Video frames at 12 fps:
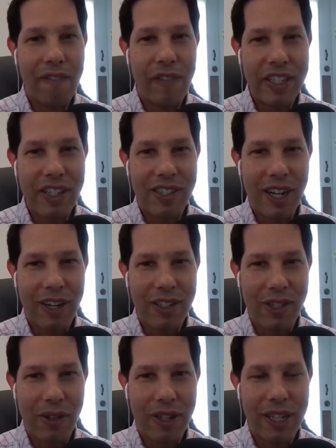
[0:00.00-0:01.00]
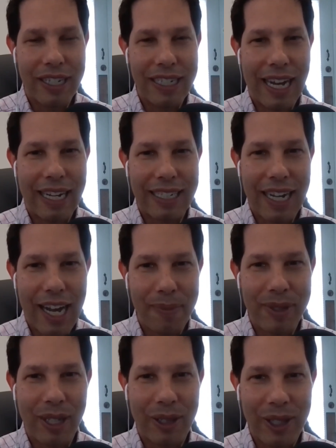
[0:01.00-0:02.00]

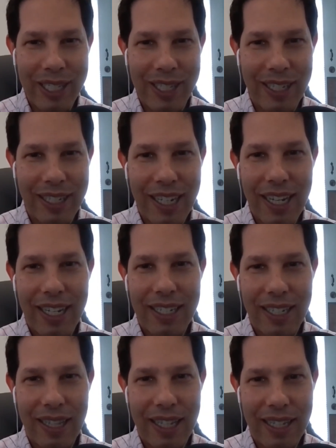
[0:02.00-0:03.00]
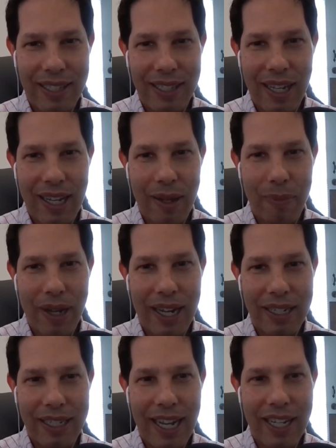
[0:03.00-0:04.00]
visitsarasota.com to listen to this
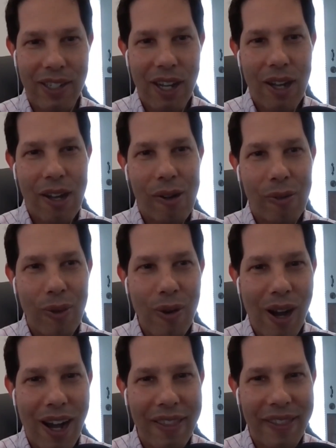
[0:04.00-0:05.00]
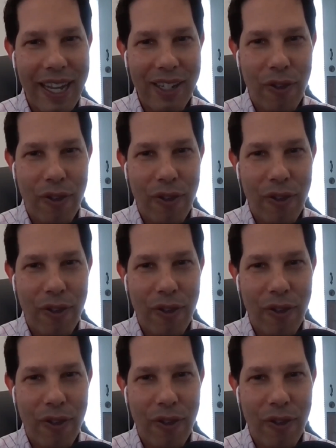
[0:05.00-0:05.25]
podcast. Wu Han, thanks